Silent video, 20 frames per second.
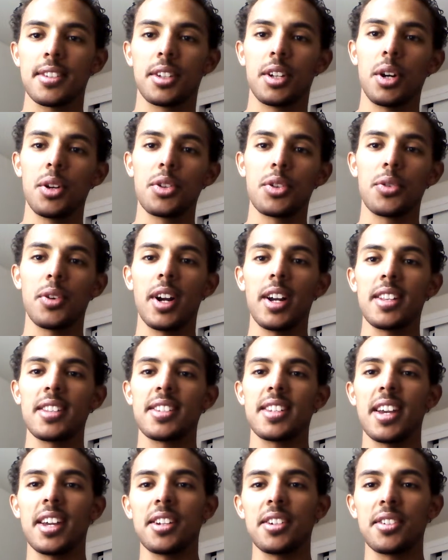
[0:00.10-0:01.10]
Coach Ryan
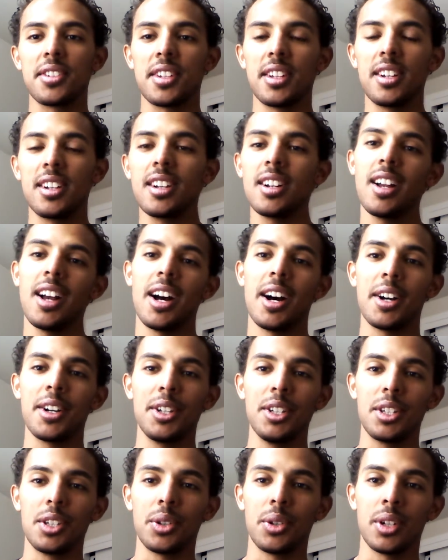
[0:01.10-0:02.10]
Sanders here. How
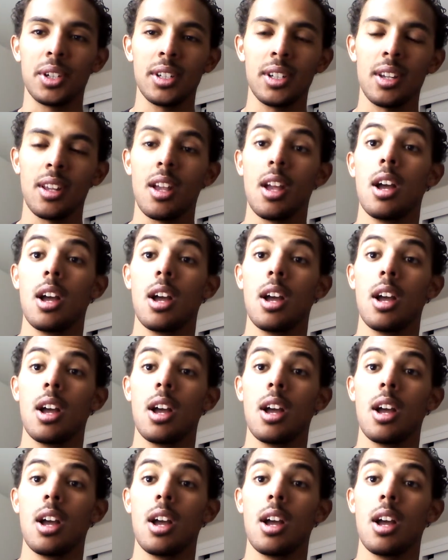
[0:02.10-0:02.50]
you doing?